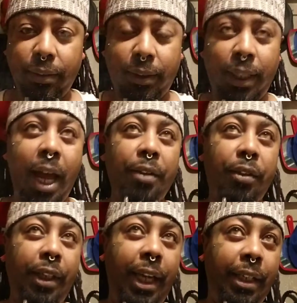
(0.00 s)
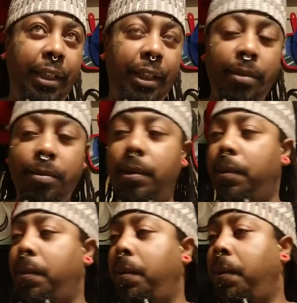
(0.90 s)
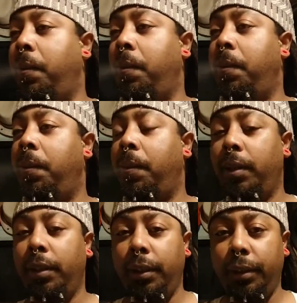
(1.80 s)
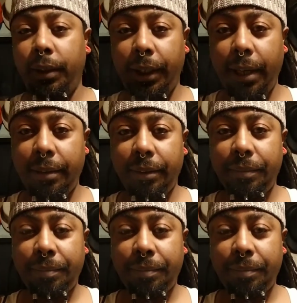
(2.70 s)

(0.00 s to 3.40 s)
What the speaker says: congregating them together,